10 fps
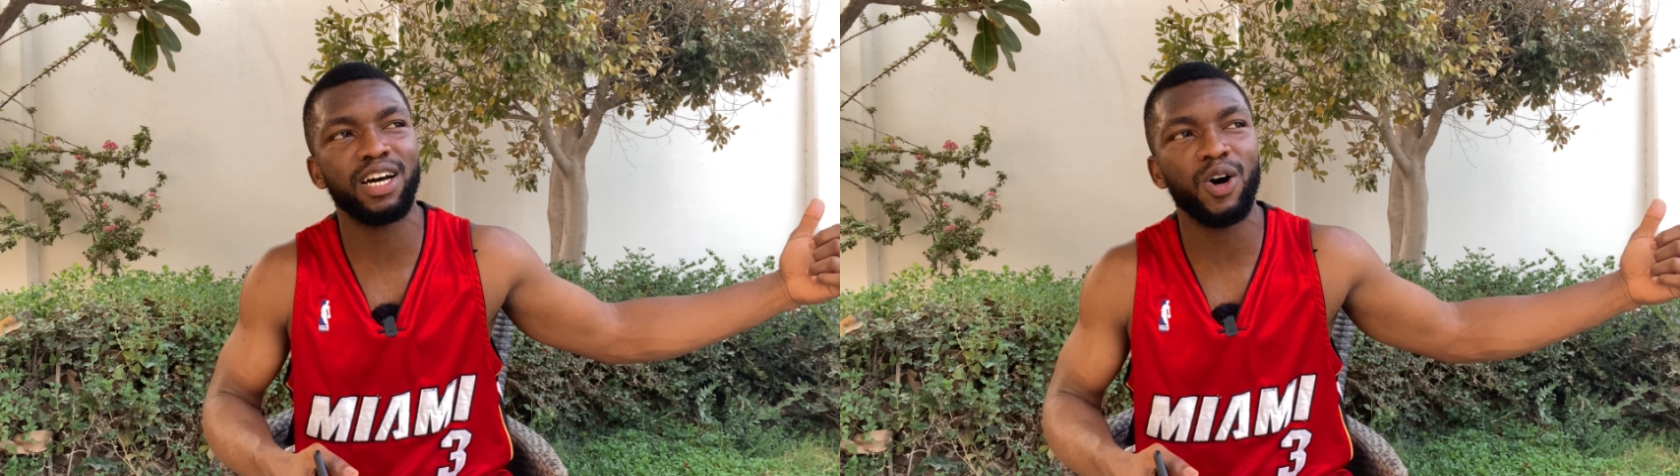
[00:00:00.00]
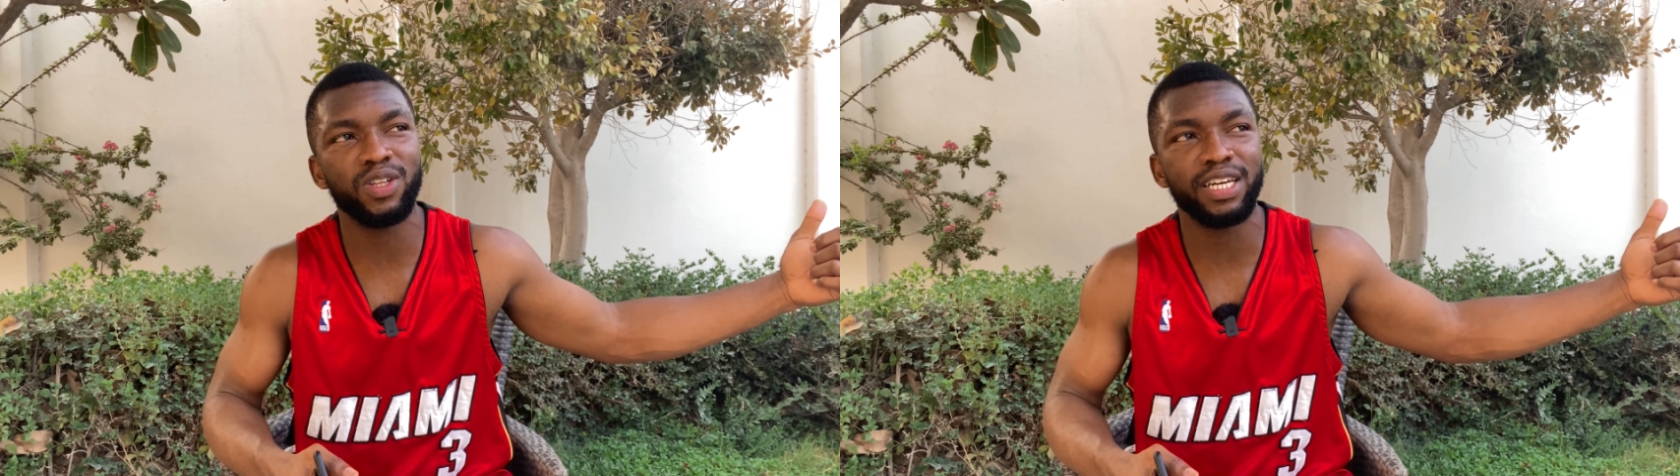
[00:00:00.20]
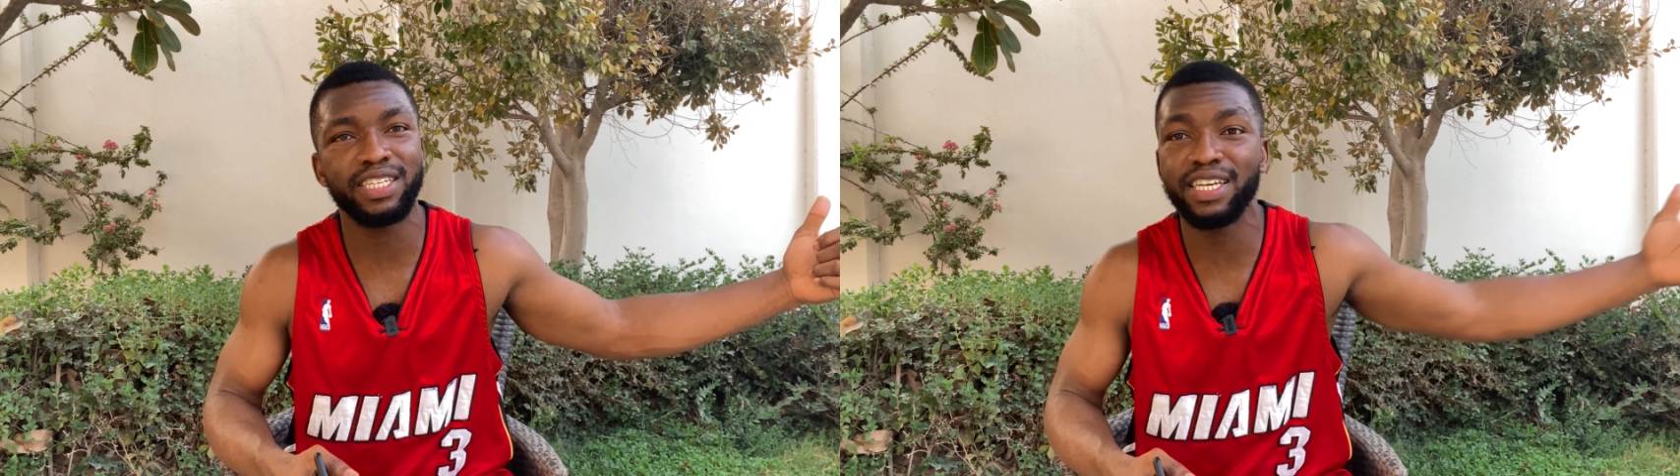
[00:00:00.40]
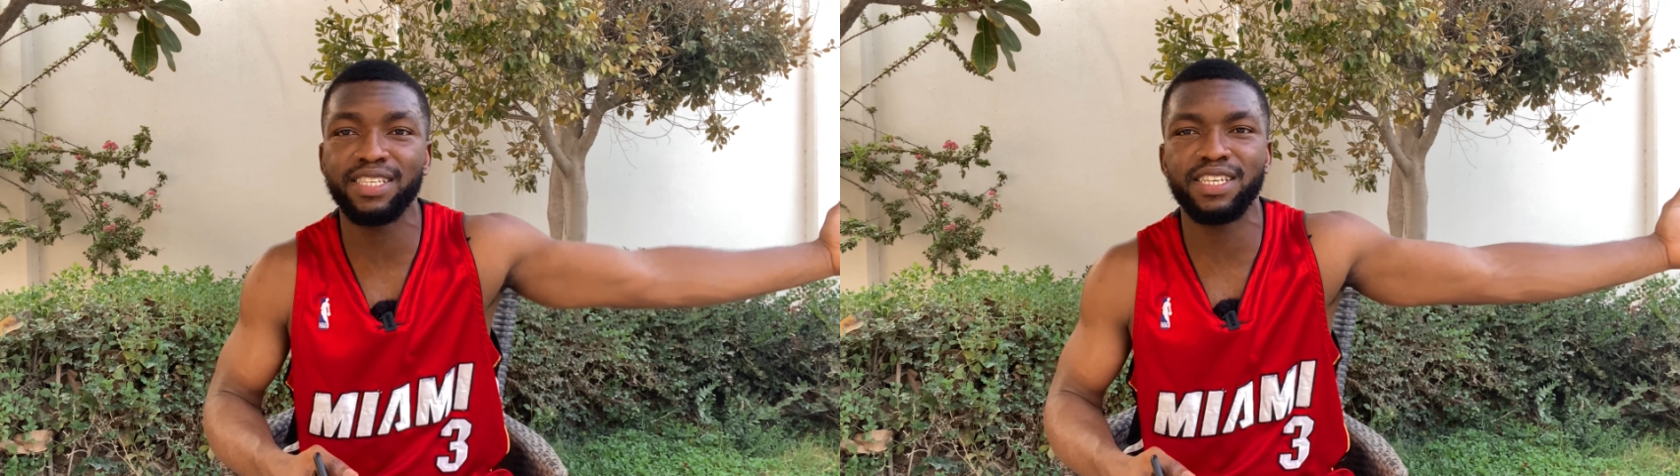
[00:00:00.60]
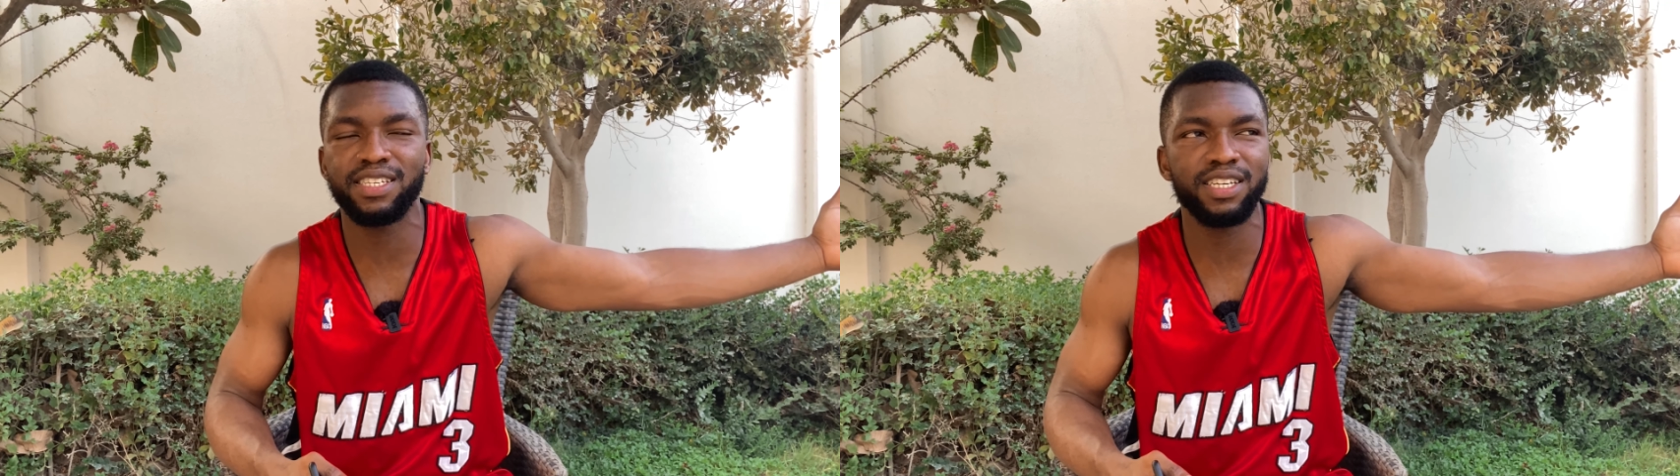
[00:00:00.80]
or the
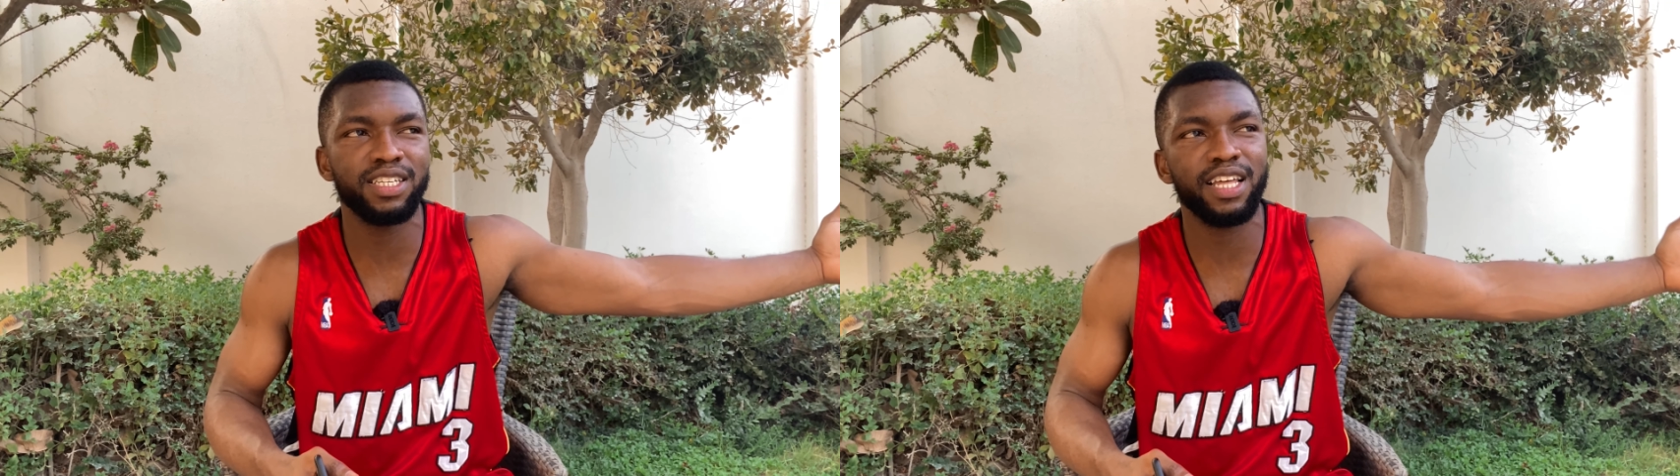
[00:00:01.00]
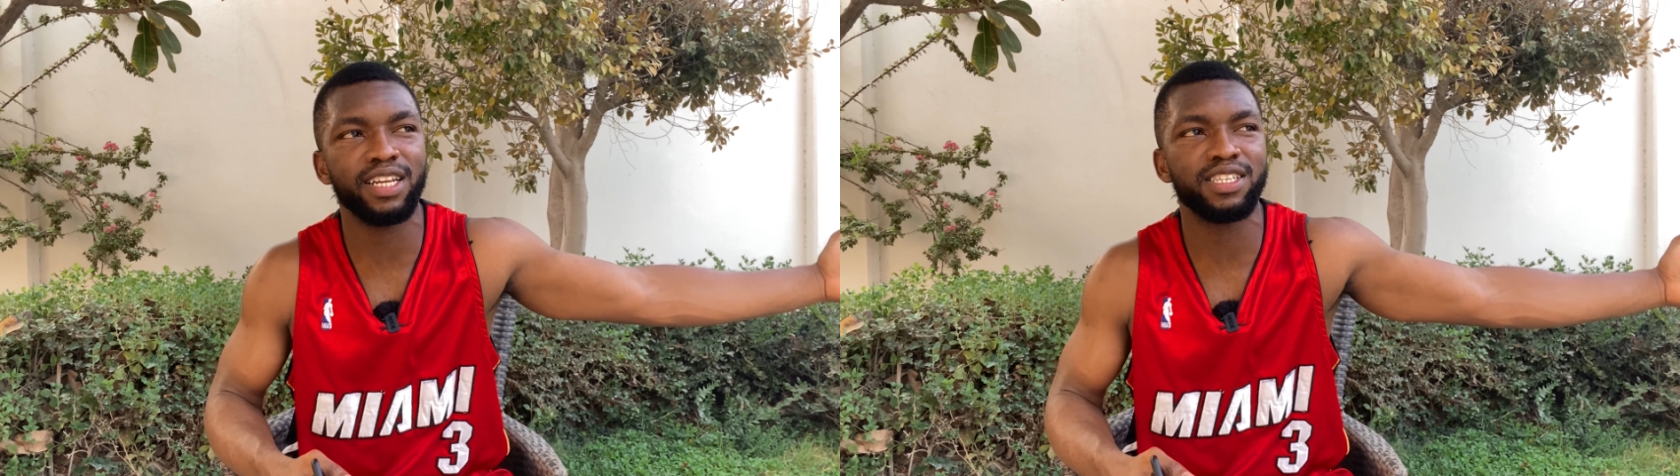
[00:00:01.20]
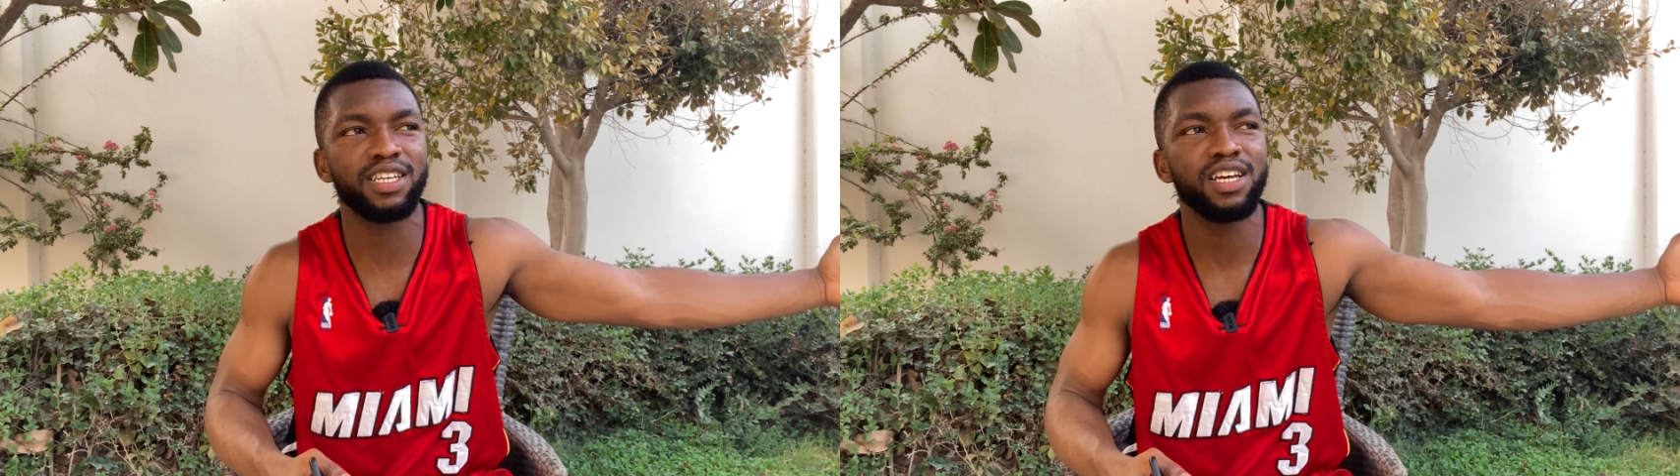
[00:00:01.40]
DECC, that is